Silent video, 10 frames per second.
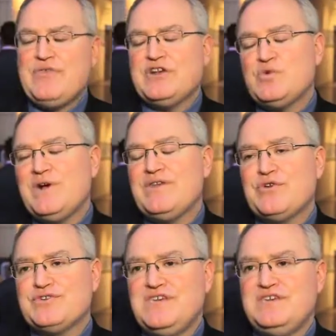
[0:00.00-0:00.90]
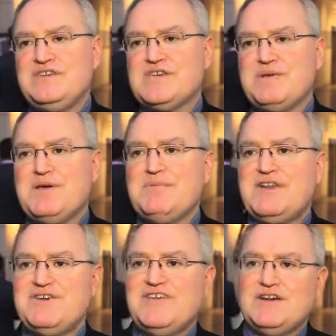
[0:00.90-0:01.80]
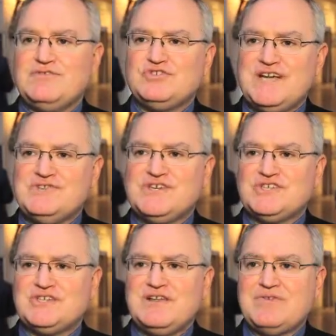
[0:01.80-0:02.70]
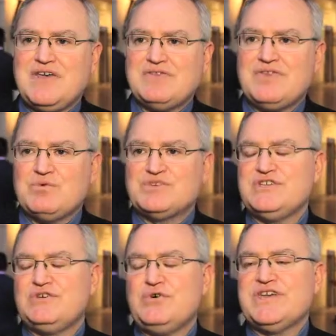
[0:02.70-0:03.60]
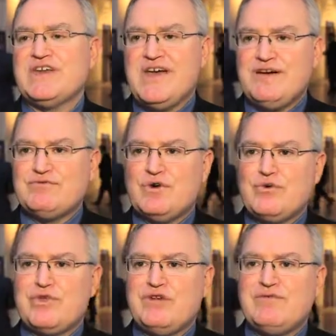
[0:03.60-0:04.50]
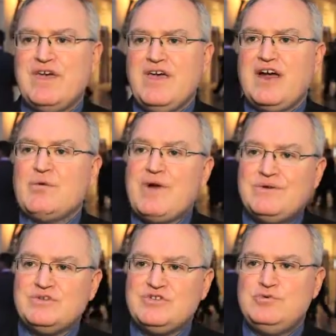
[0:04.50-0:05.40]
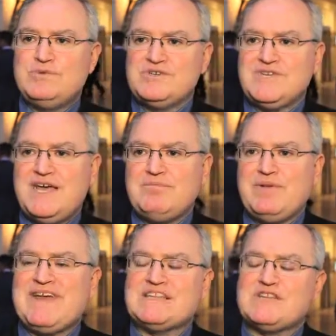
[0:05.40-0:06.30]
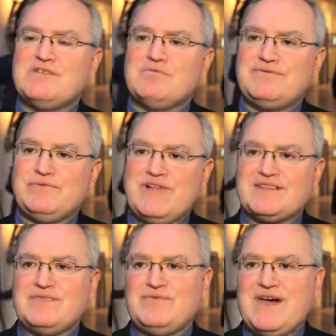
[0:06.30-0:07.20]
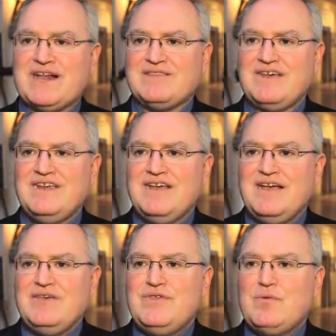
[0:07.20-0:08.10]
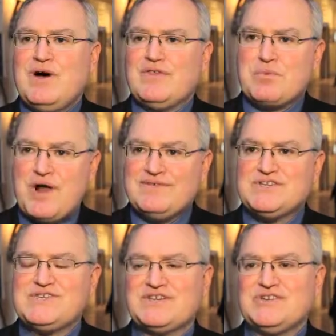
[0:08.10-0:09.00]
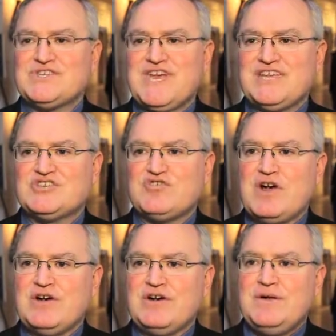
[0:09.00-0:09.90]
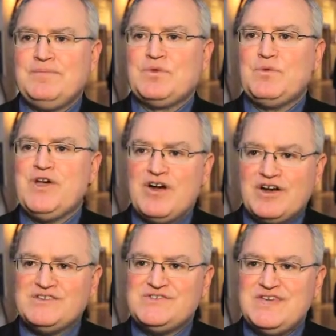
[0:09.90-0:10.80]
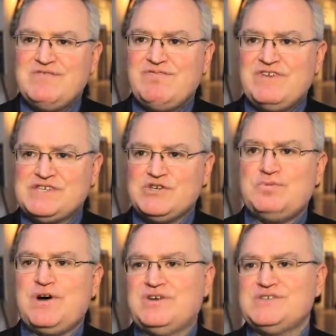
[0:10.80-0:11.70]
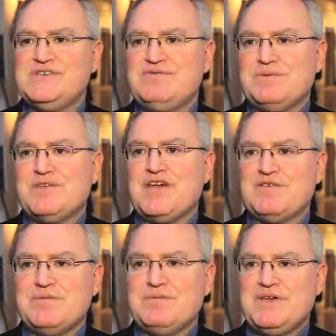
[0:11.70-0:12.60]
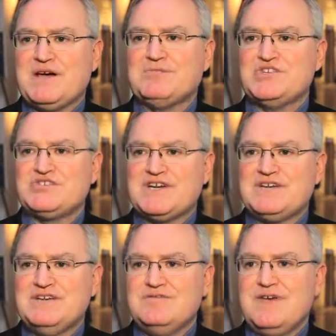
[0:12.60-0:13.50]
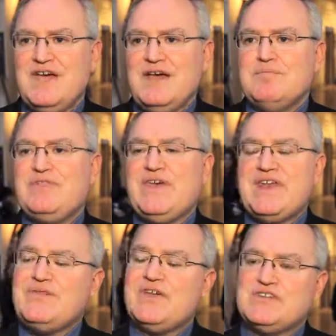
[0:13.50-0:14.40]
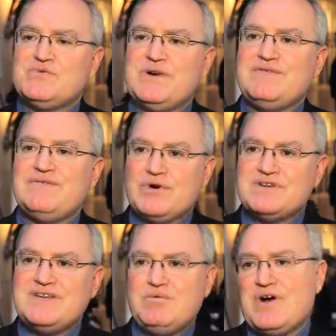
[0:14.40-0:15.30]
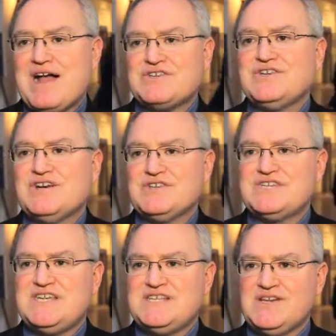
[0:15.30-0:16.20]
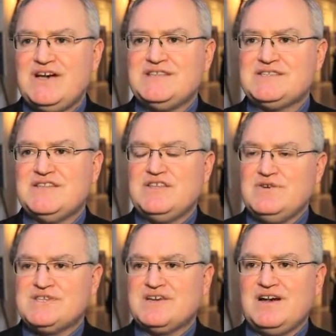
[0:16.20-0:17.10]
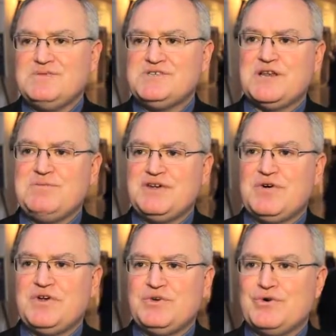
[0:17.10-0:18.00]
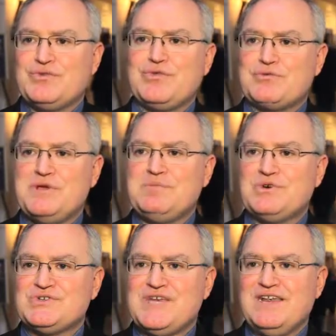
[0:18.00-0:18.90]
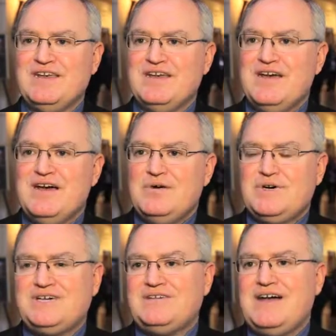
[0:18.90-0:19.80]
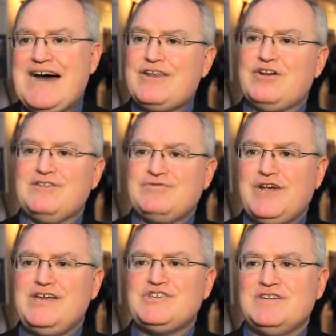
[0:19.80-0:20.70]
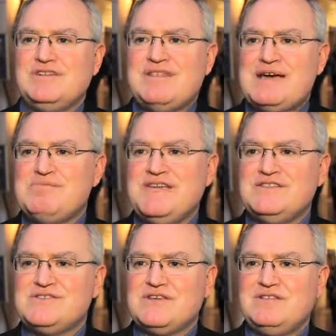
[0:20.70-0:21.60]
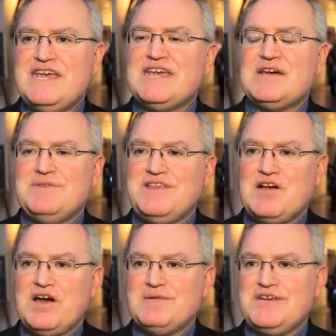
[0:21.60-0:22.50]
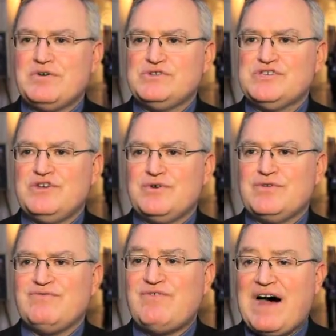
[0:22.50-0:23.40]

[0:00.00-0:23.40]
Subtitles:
I think 2013 is going to be a bit of a year of transition. I think that we're still only going to have growth of around 2%, but that's going to reflect the fact that while the private sector is getting stronger, we are going to see fiscal policy from the government become restrictive. But then I think in 2014, we're actually going to see signs that the US economy is going to be growing north of 3%. Well, add on inflation, that means income in the economy grows at north of